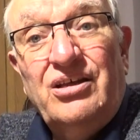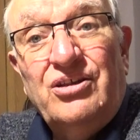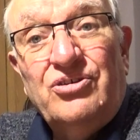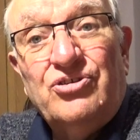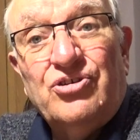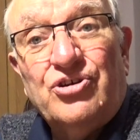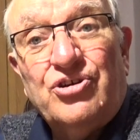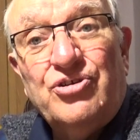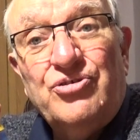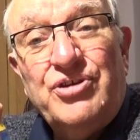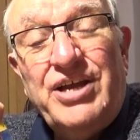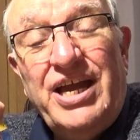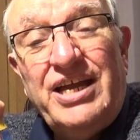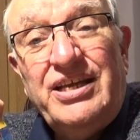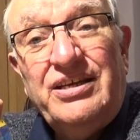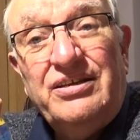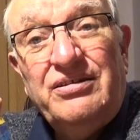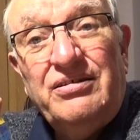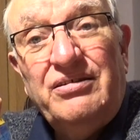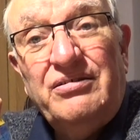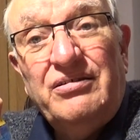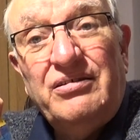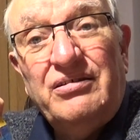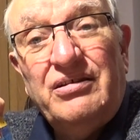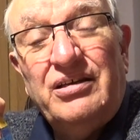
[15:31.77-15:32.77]
to
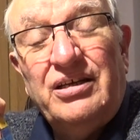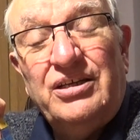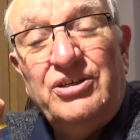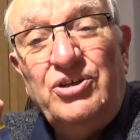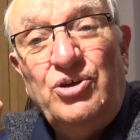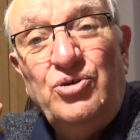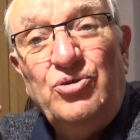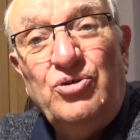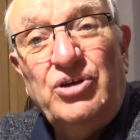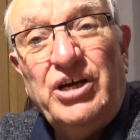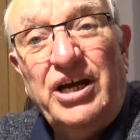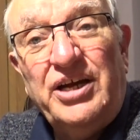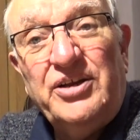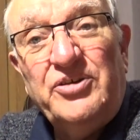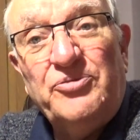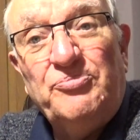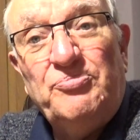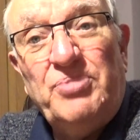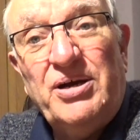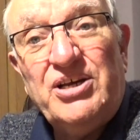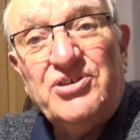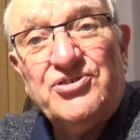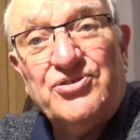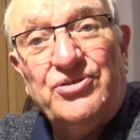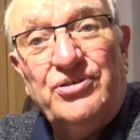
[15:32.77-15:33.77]
create a new kind of
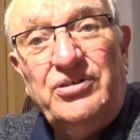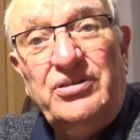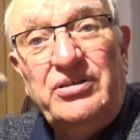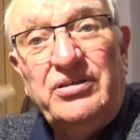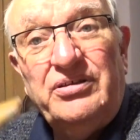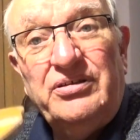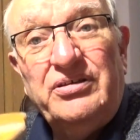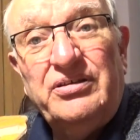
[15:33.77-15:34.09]
puzzle,